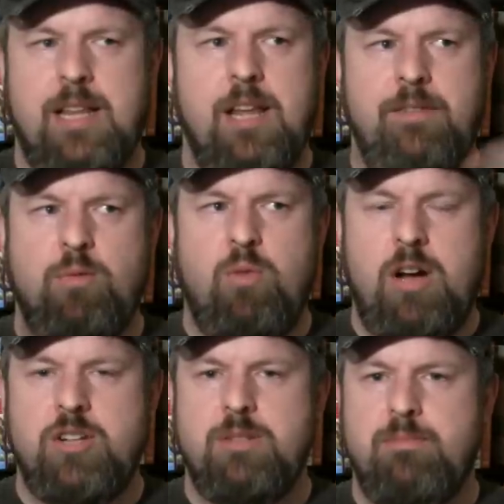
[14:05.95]
love to
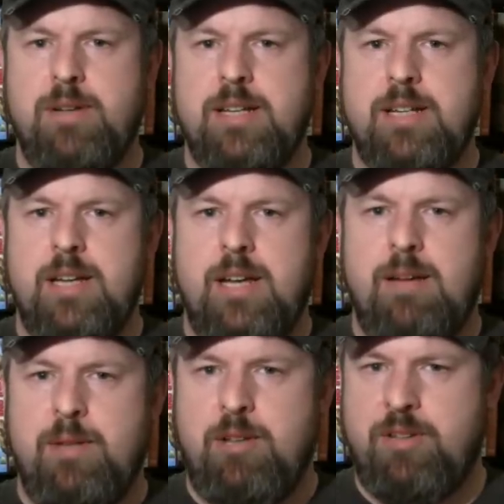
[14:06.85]
watch them, but
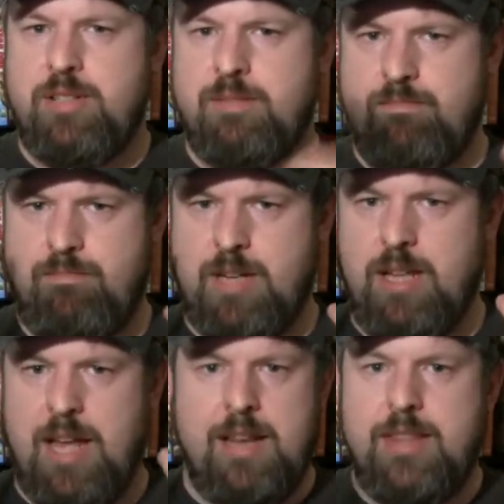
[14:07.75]
there's a
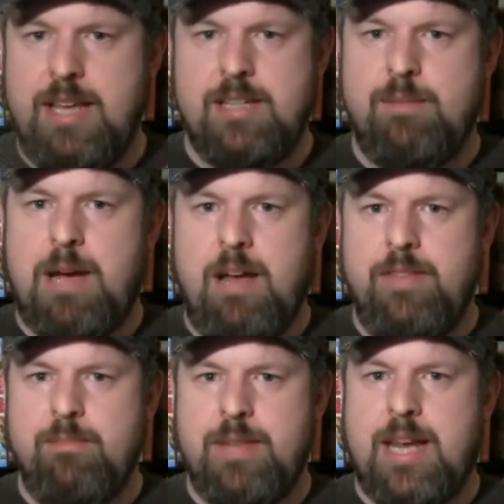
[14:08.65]
lot of things
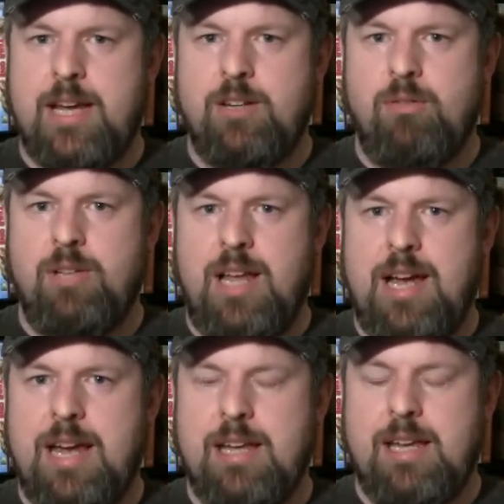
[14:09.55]
about them that I don't
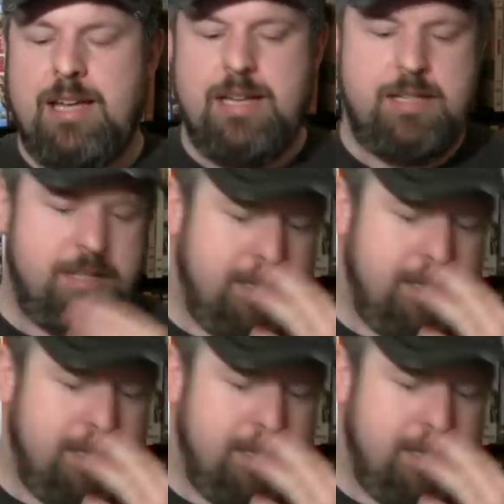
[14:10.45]
like, and it's